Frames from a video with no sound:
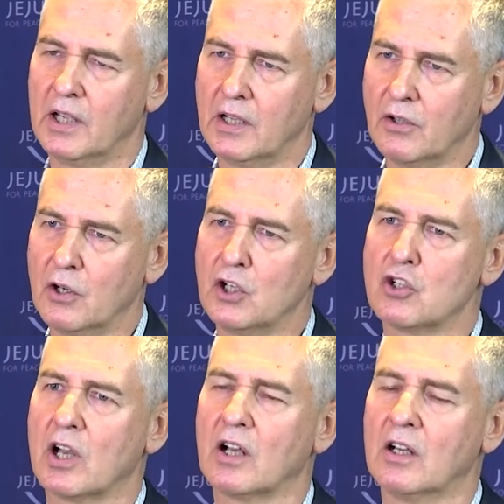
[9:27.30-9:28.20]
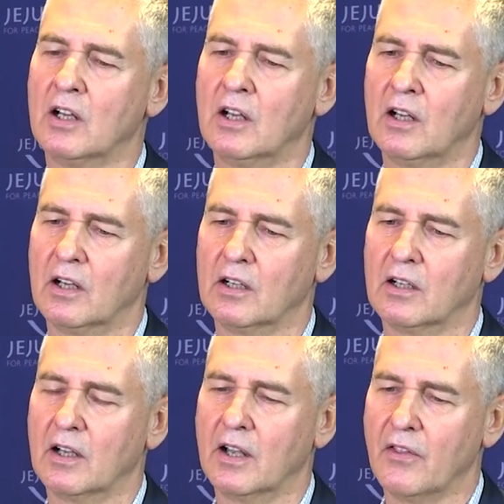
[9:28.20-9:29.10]
Indonesia.
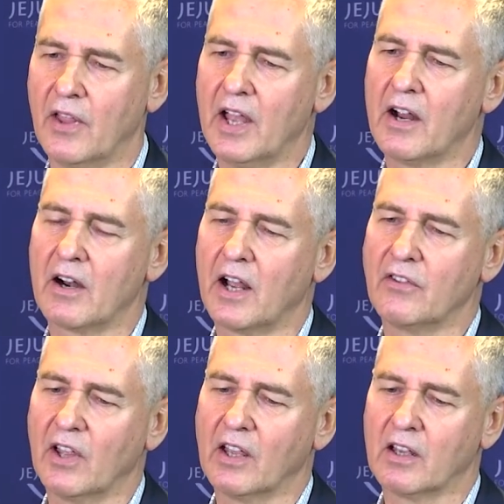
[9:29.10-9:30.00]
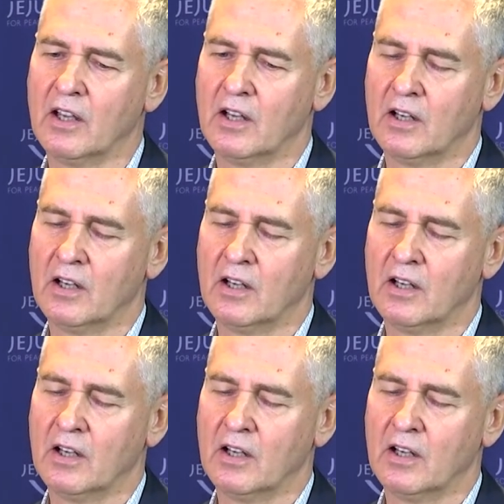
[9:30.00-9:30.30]
And there, I think,